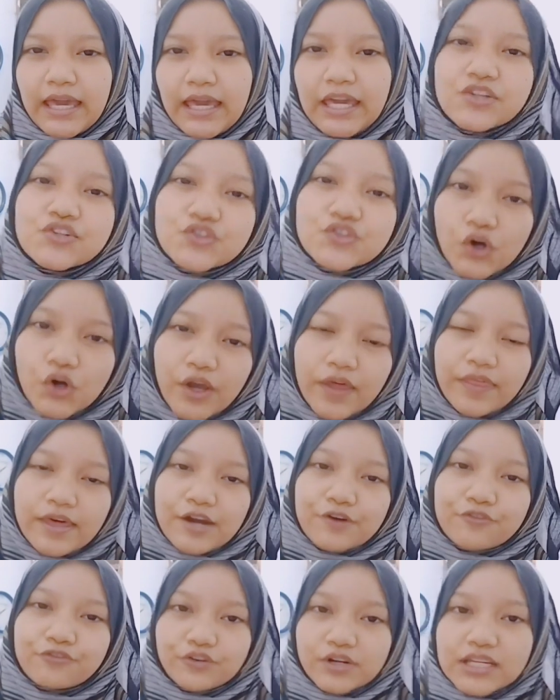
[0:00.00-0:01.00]
enjoy
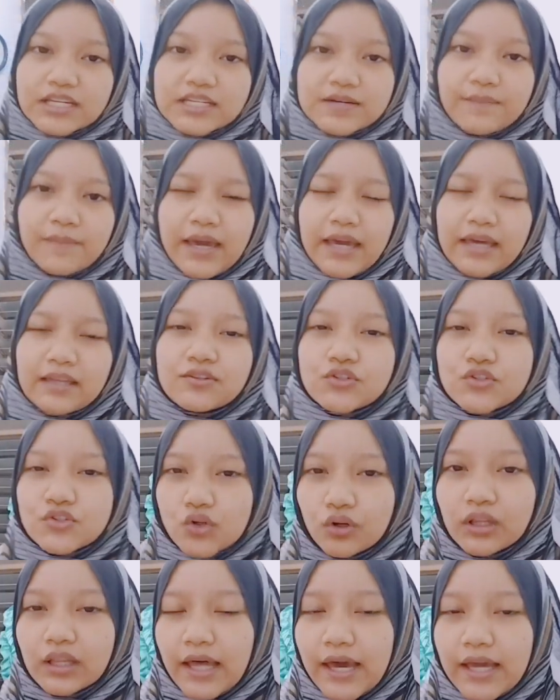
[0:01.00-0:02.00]
their freedom and
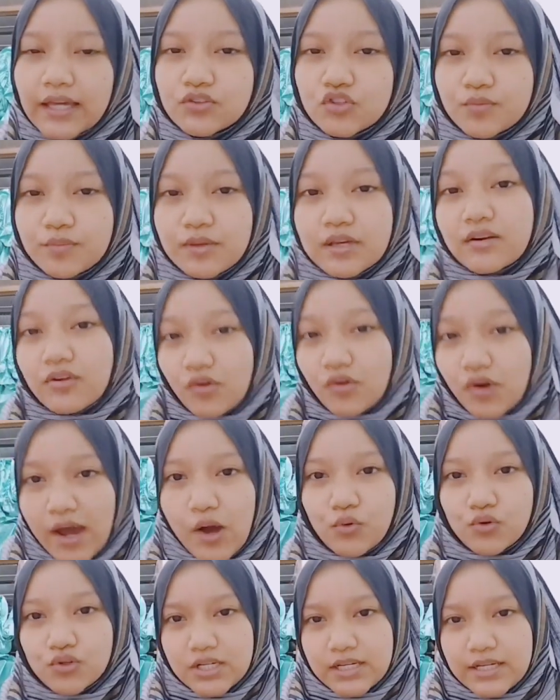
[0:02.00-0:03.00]
don't like to be
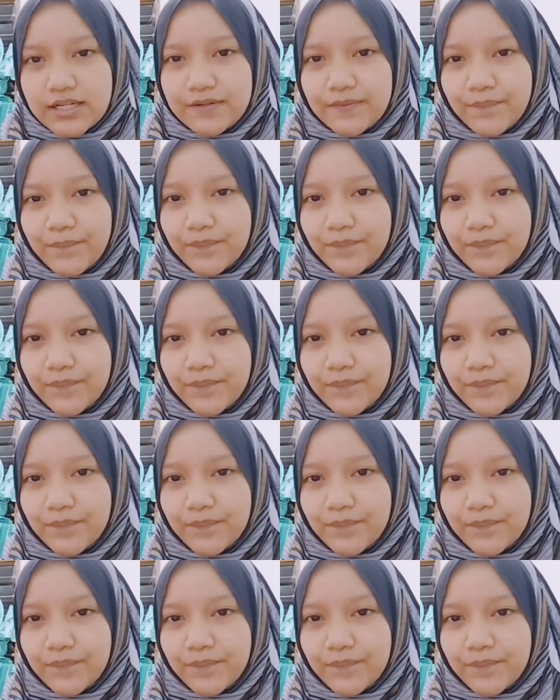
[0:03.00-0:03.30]
crowded,